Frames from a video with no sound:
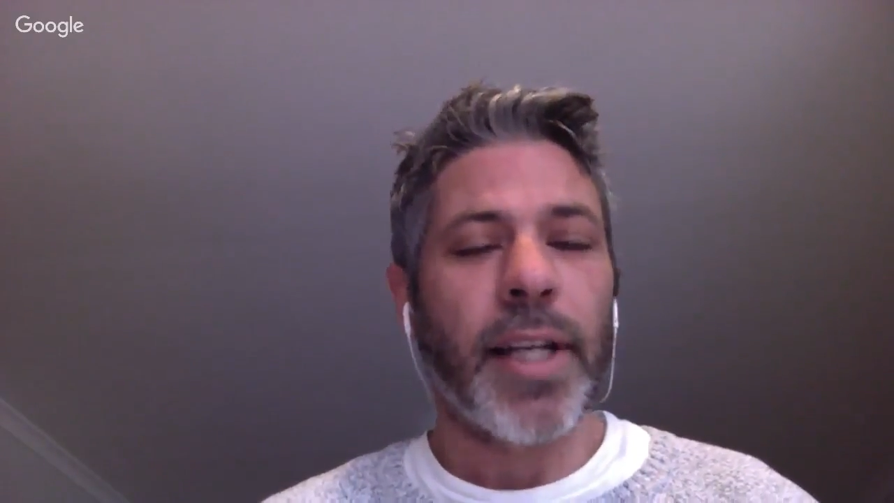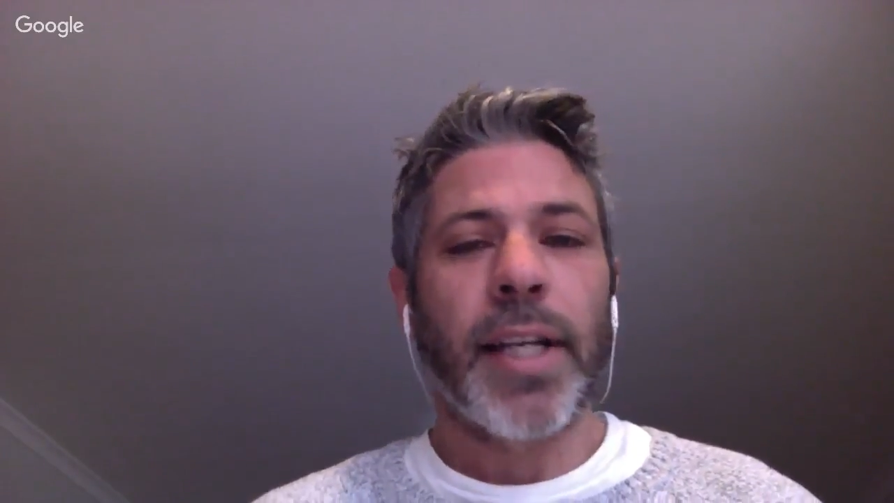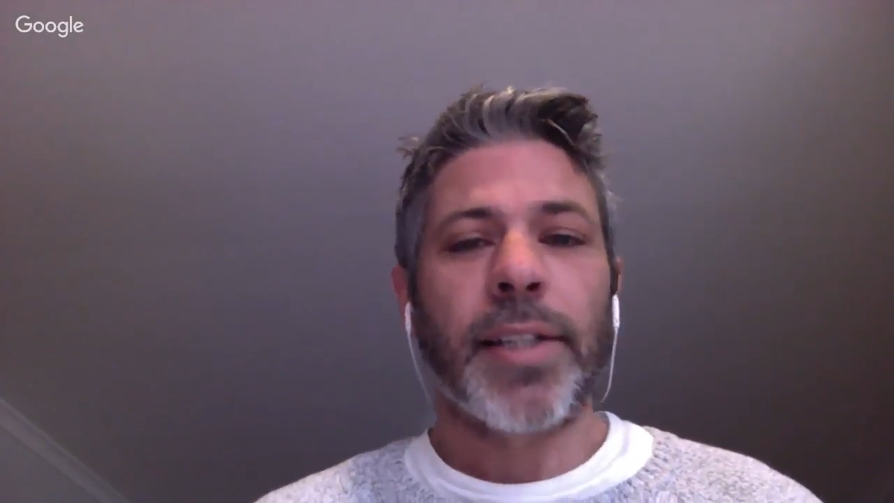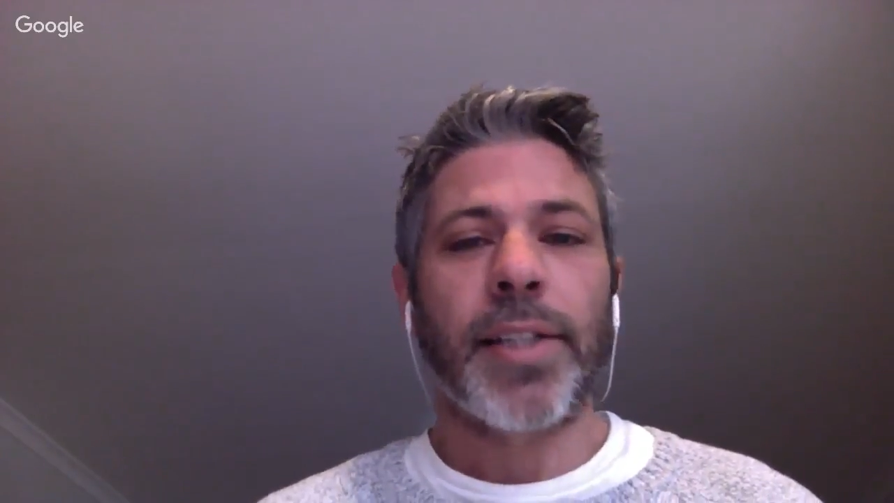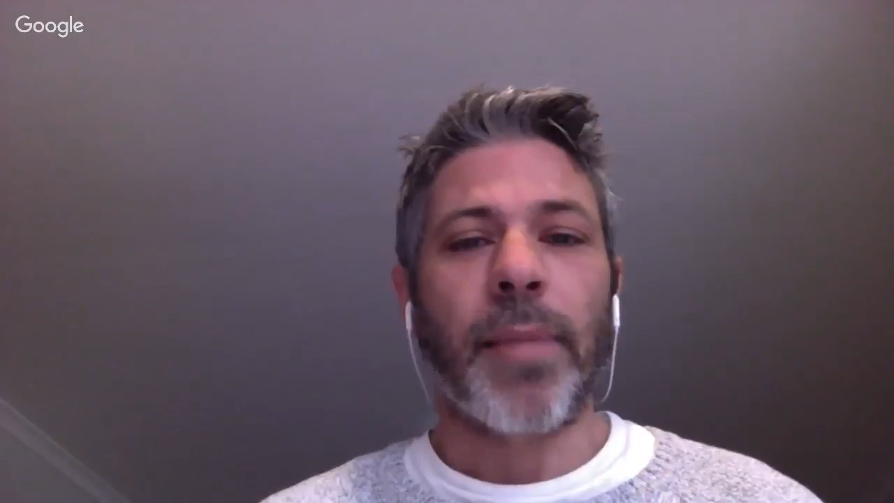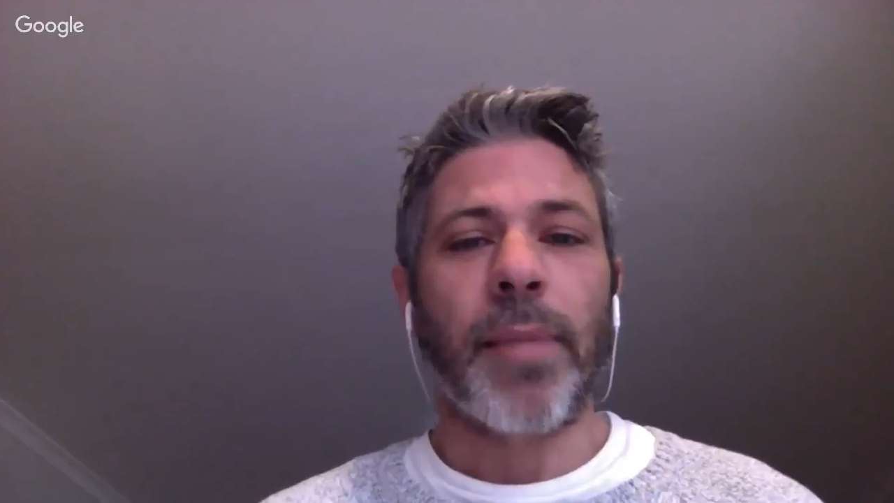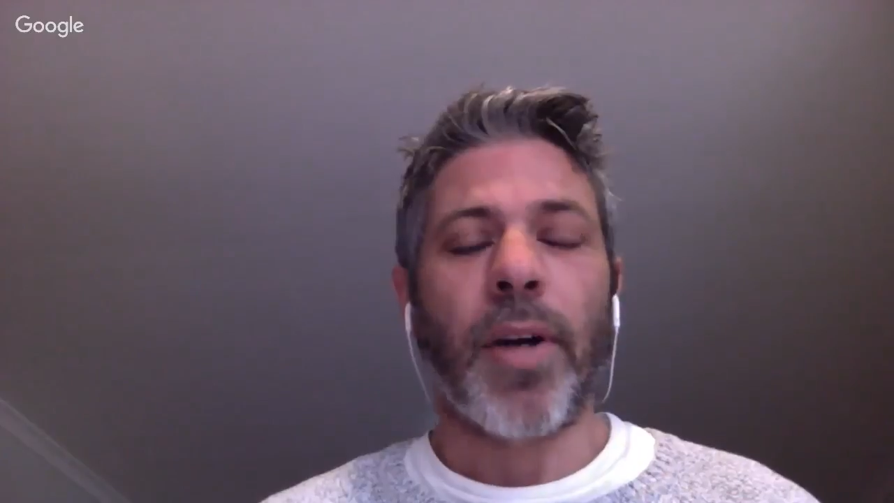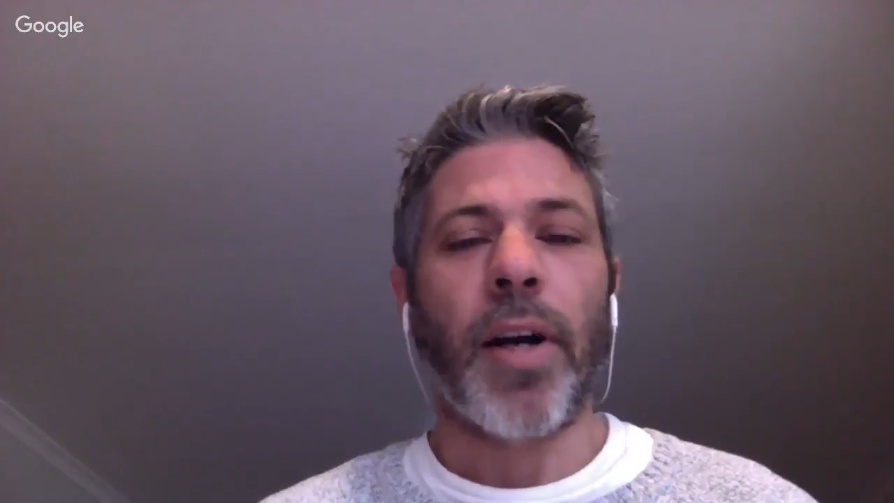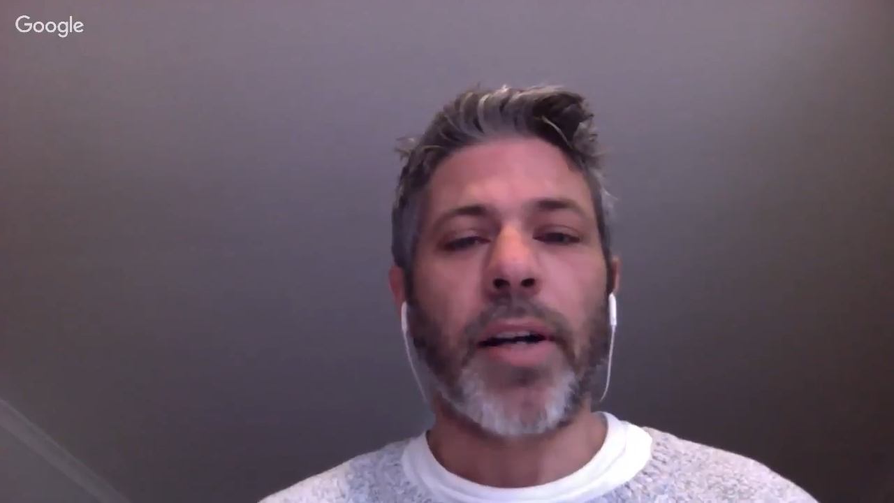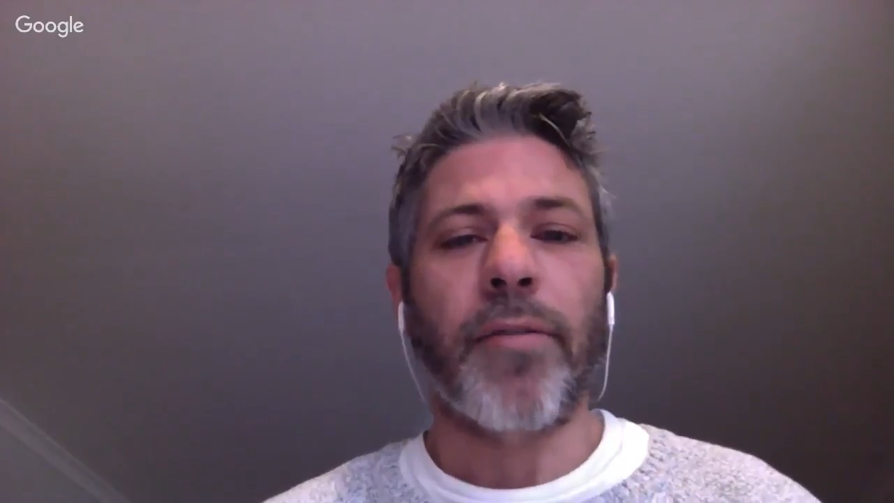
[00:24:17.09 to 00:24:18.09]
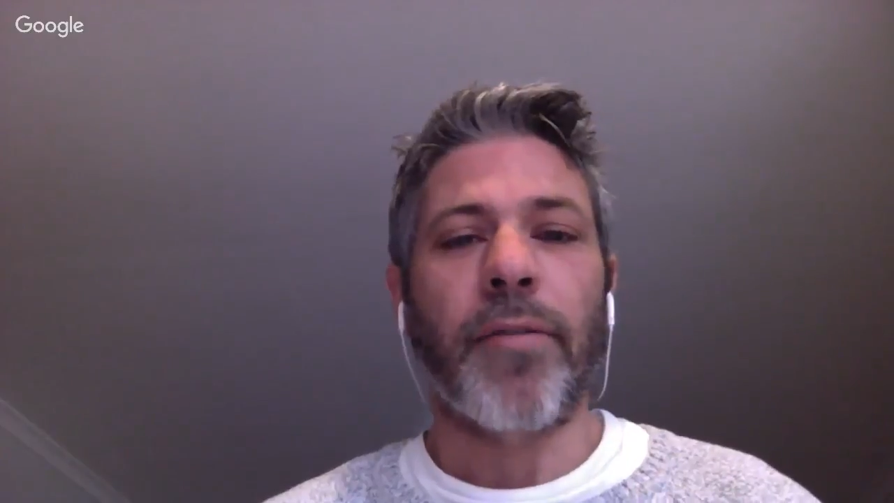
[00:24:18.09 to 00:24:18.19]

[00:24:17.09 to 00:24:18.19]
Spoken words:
some kind of